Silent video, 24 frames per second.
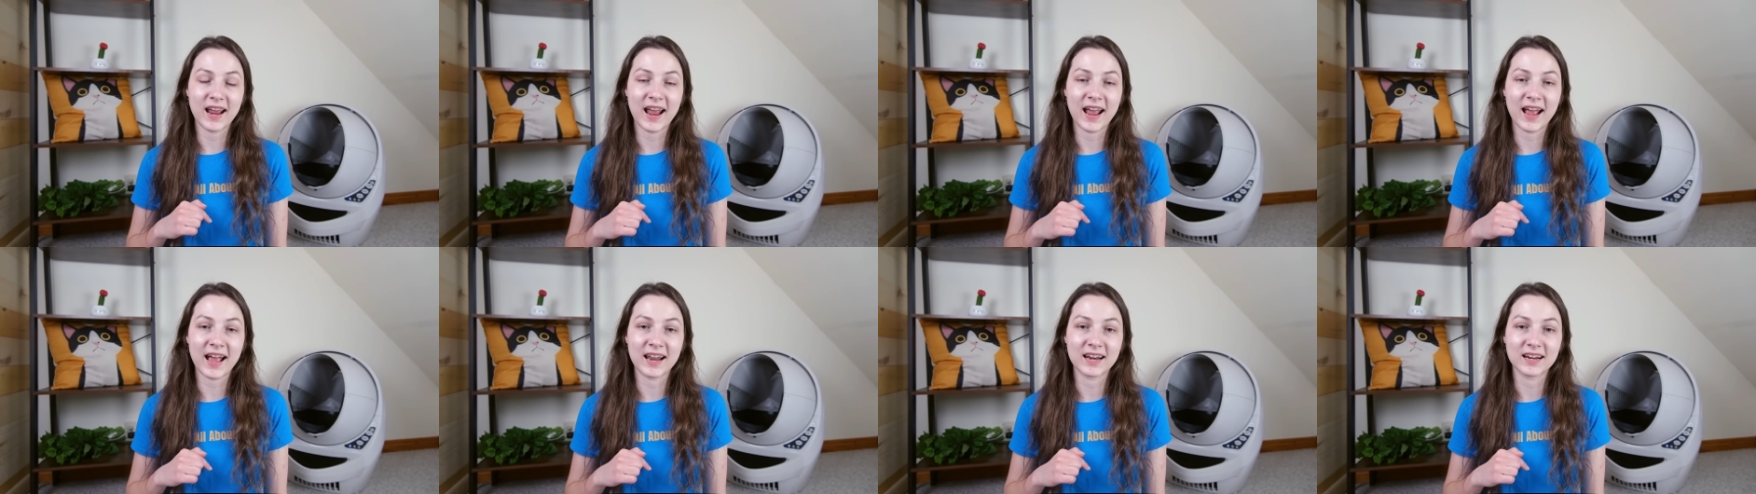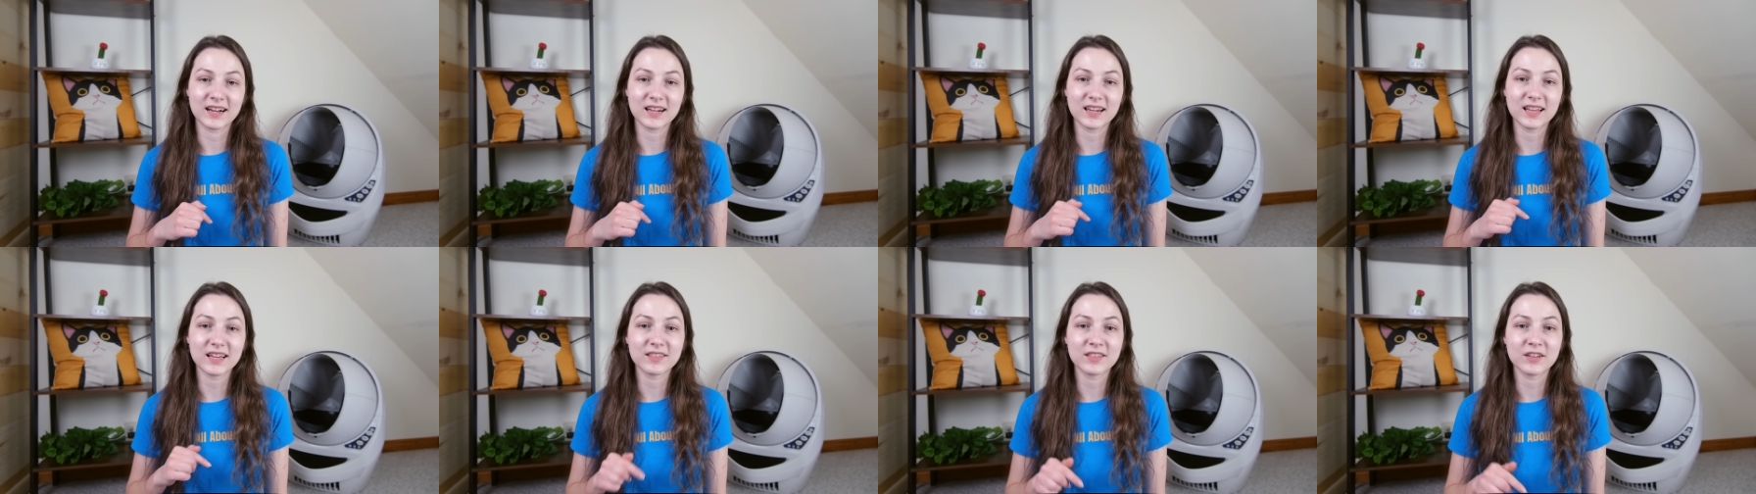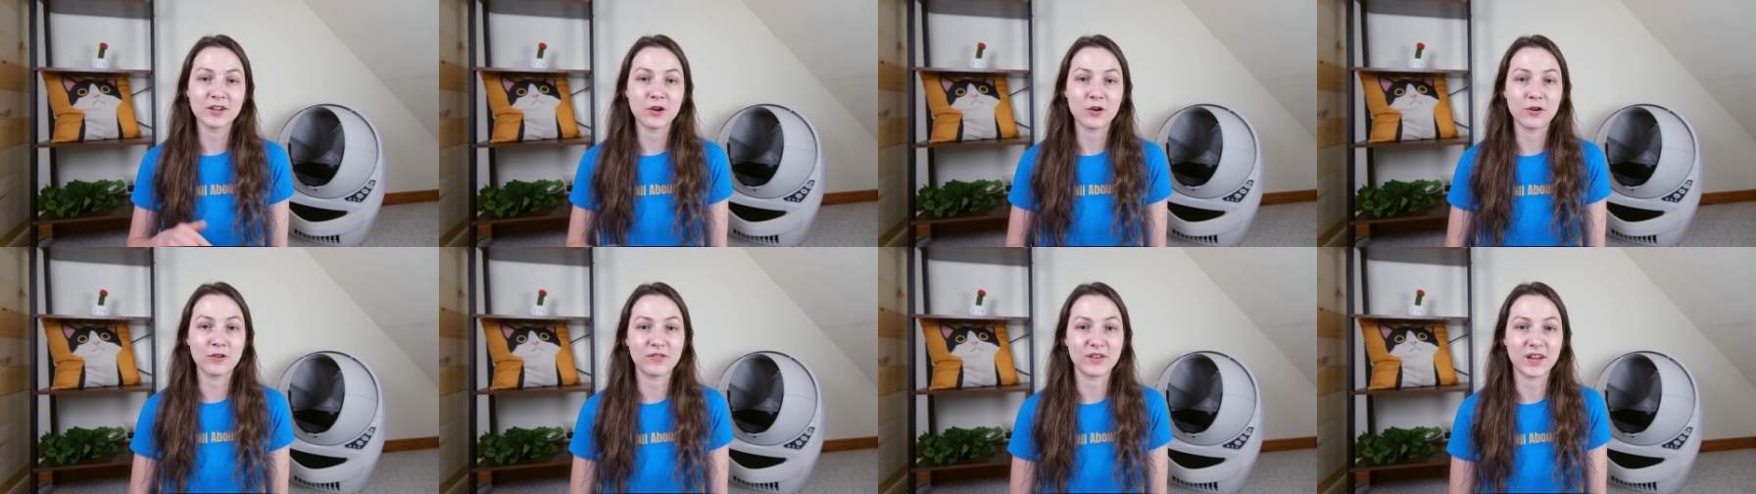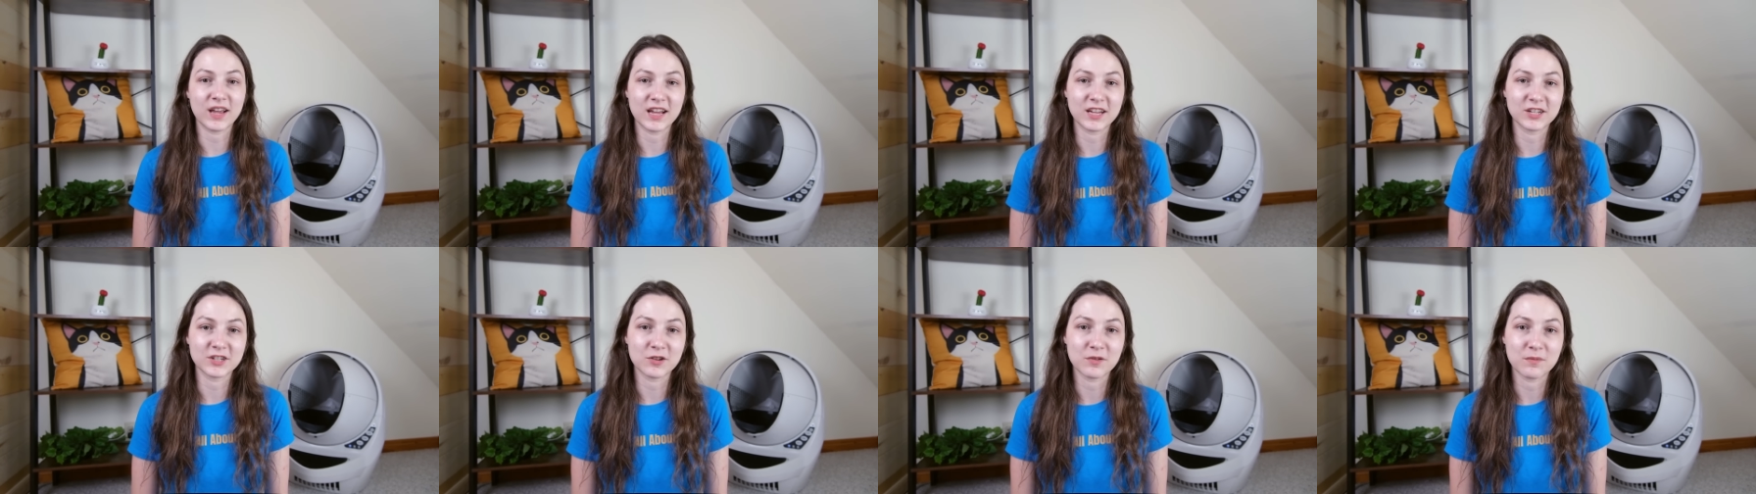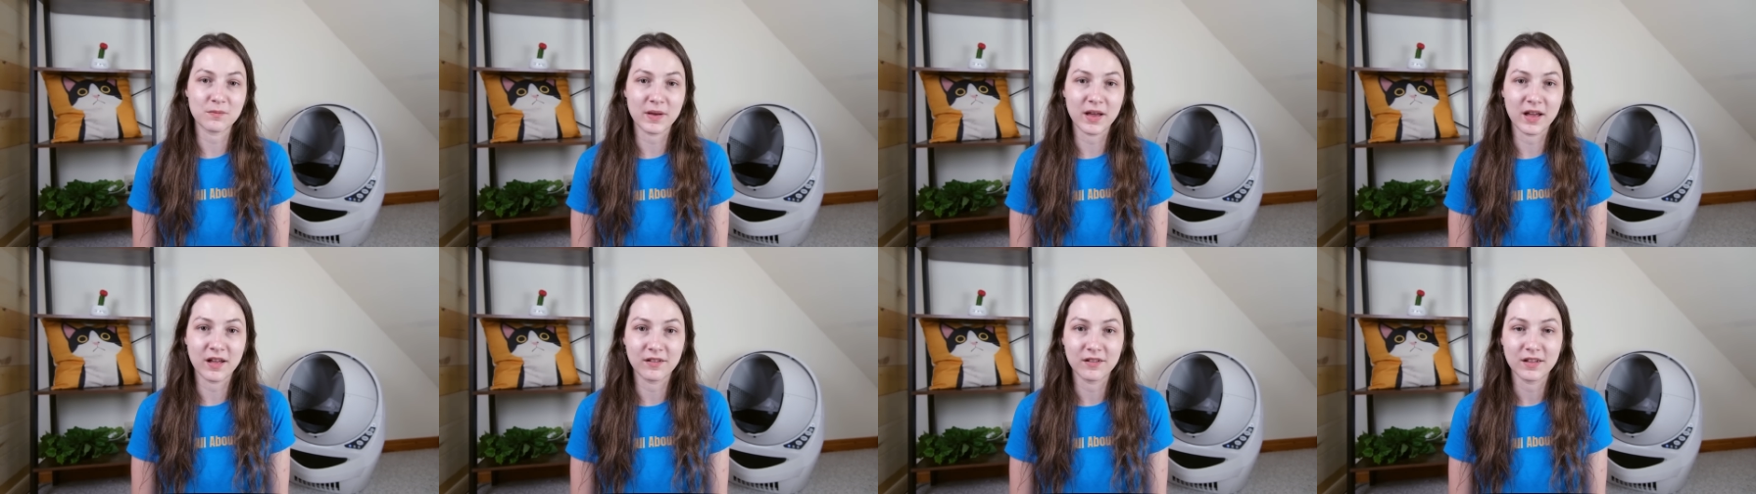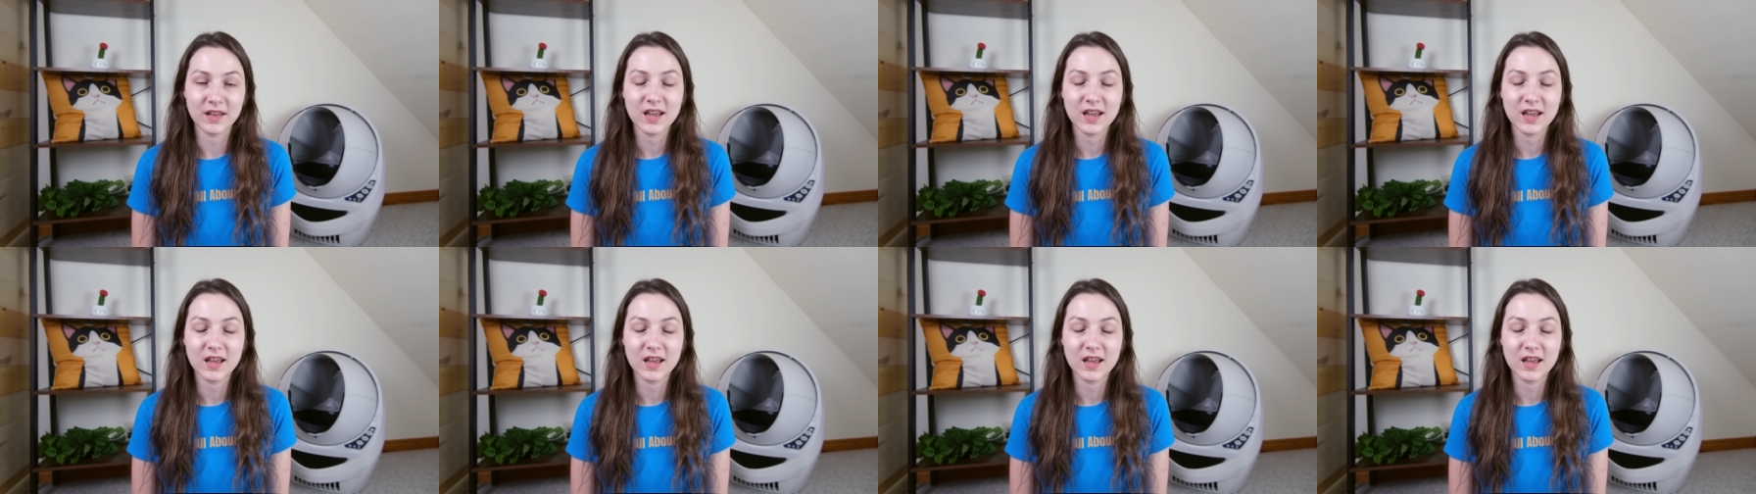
and click the notification bell